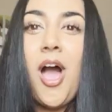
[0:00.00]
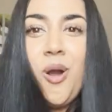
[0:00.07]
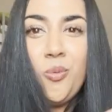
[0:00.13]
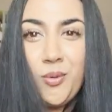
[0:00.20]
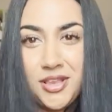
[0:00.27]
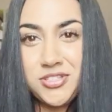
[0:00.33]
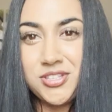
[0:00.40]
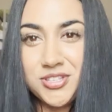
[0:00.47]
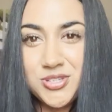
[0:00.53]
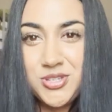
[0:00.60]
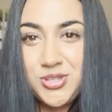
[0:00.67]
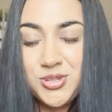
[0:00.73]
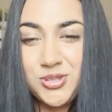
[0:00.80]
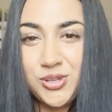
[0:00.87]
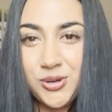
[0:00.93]
Went to the
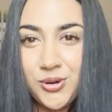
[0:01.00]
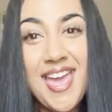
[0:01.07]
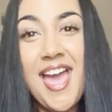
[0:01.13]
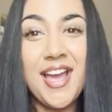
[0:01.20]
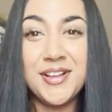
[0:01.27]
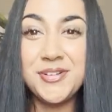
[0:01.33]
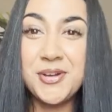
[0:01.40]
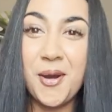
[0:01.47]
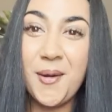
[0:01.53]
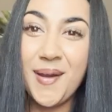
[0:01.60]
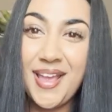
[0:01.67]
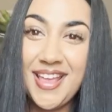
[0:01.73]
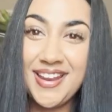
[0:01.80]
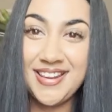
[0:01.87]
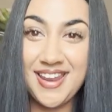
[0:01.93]
studio,
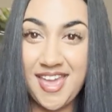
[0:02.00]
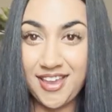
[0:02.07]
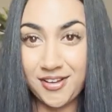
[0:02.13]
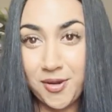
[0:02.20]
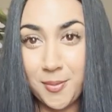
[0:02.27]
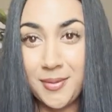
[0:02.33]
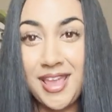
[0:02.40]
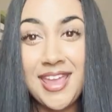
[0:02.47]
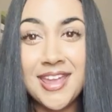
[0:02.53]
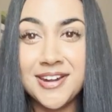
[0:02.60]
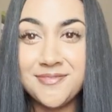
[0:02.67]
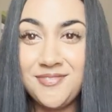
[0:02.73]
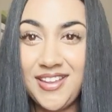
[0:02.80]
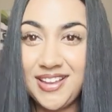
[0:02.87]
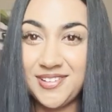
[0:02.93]
got in, got my hair
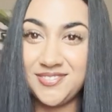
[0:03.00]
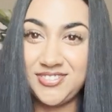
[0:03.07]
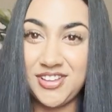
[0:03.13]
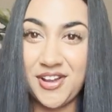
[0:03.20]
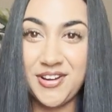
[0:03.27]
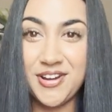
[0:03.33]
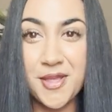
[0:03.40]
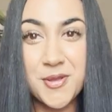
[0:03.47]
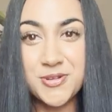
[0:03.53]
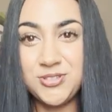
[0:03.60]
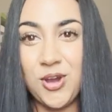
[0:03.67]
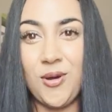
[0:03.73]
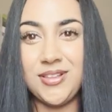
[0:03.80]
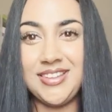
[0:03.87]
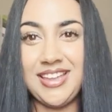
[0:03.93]
and makeup done,
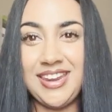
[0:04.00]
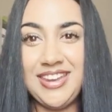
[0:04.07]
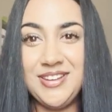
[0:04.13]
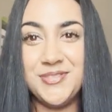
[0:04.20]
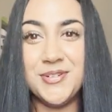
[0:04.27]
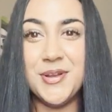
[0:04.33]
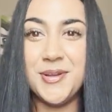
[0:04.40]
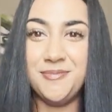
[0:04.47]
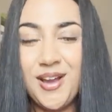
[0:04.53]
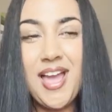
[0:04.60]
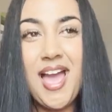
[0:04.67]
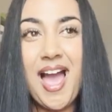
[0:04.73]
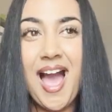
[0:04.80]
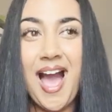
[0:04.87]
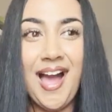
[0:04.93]
got in the green room,
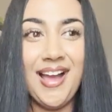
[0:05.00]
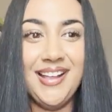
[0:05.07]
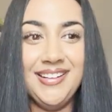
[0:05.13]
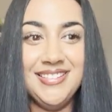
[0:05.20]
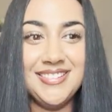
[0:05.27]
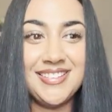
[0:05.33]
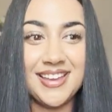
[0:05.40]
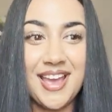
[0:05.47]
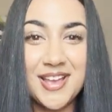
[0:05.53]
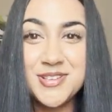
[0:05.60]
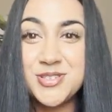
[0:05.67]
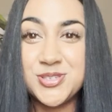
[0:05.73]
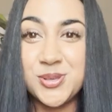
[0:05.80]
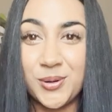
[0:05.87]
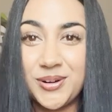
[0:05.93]
and
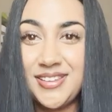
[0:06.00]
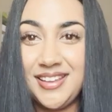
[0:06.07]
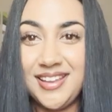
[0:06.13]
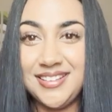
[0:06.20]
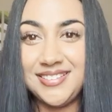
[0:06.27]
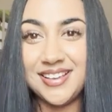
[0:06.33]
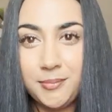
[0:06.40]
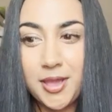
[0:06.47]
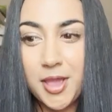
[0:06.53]
sorted.